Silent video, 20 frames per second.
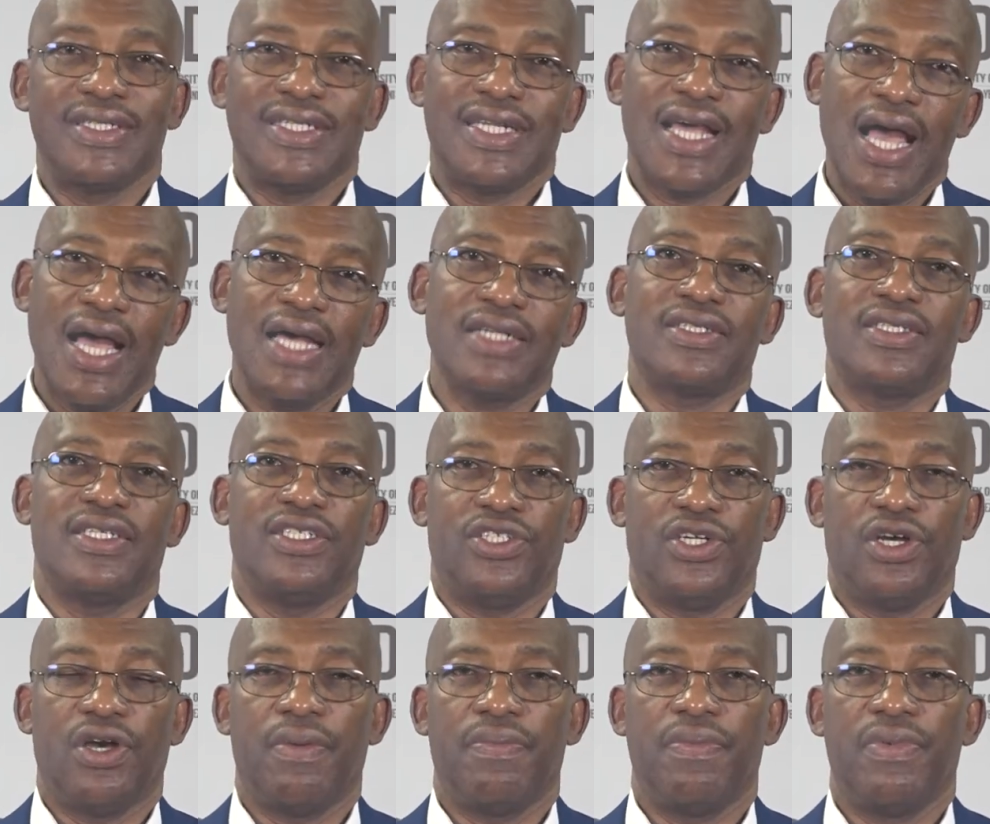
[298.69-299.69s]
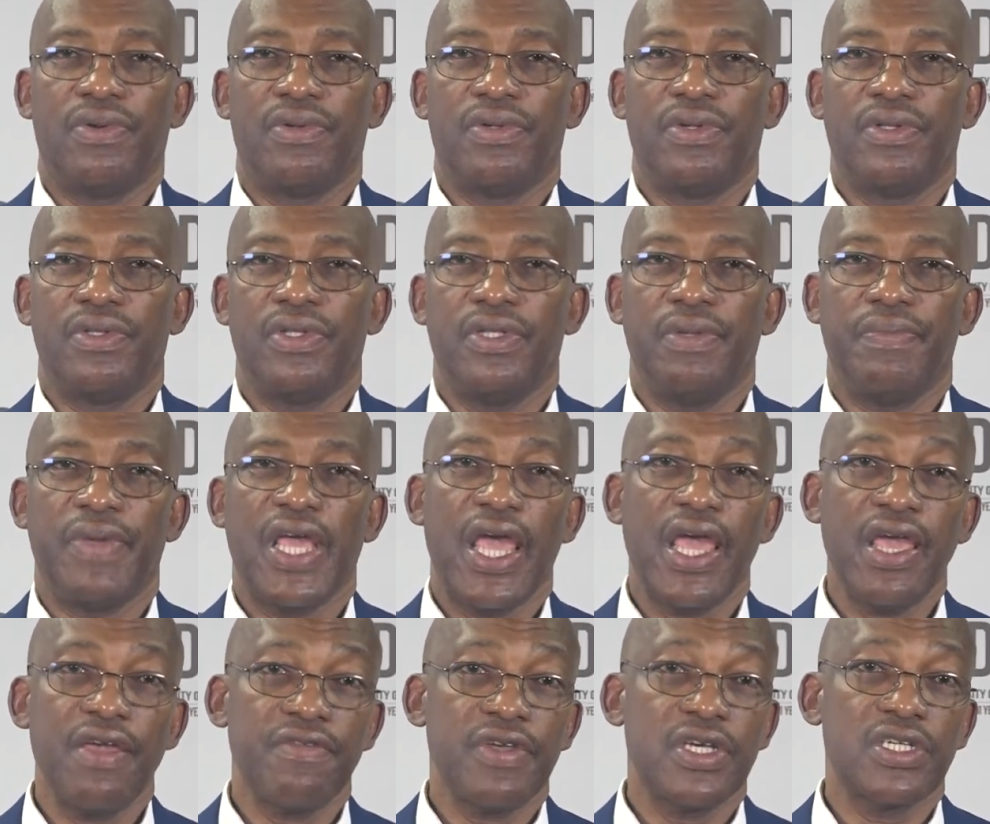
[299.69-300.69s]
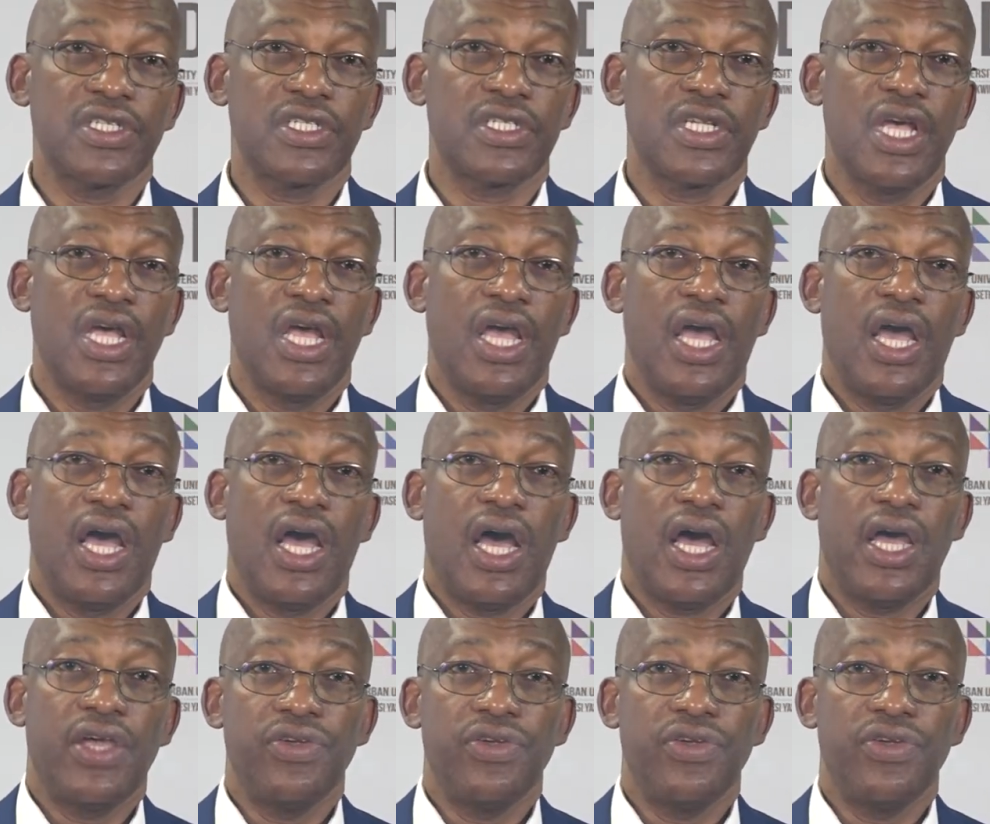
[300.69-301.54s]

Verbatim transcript: does the job. The behaviors are